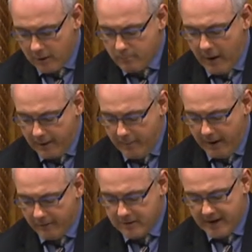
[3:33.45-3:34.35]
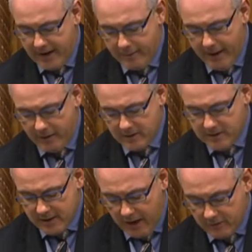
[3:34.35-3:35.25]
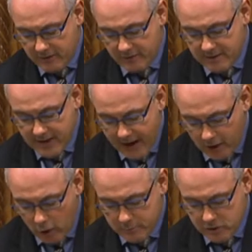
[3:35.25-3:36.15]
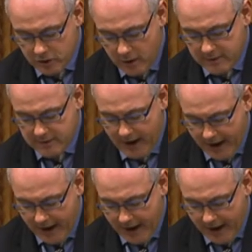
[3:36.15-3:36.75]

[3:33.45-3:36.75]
Money Mail and the Daily Mail discovered that the telecoms giants and